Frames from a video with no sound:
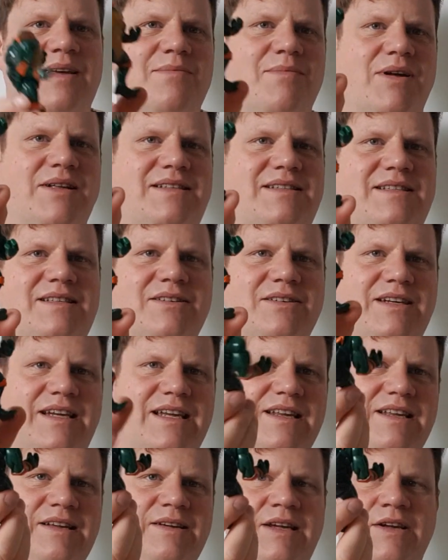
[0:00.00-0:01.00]
But still
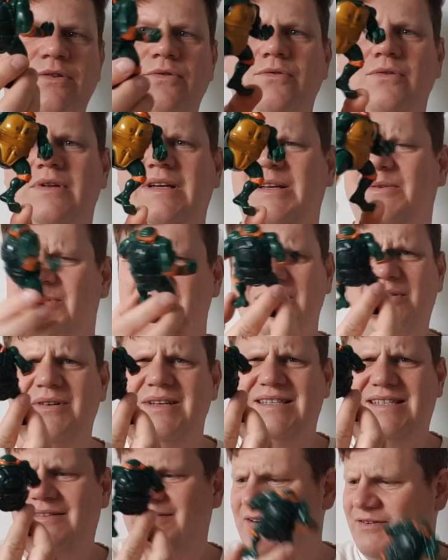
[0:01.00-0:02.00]
cool. It was only
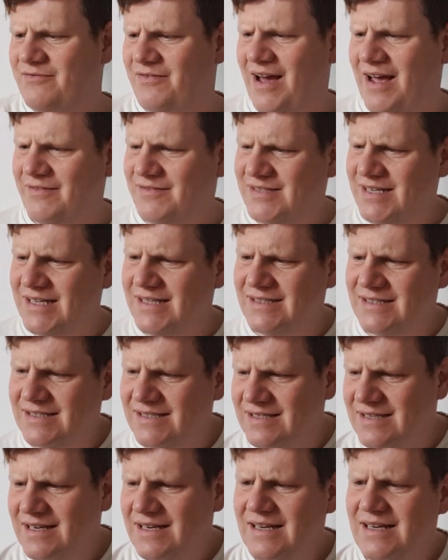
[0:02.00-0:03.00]
75
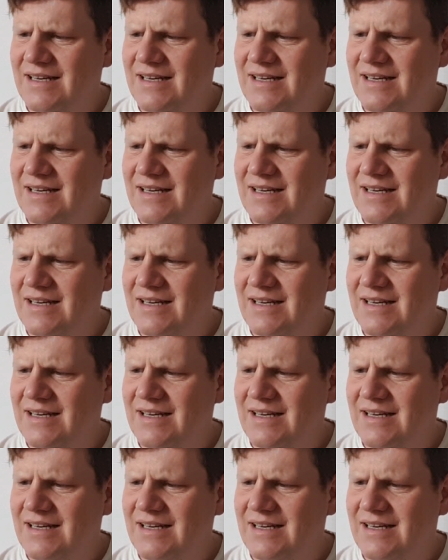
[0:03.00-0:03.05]
cents.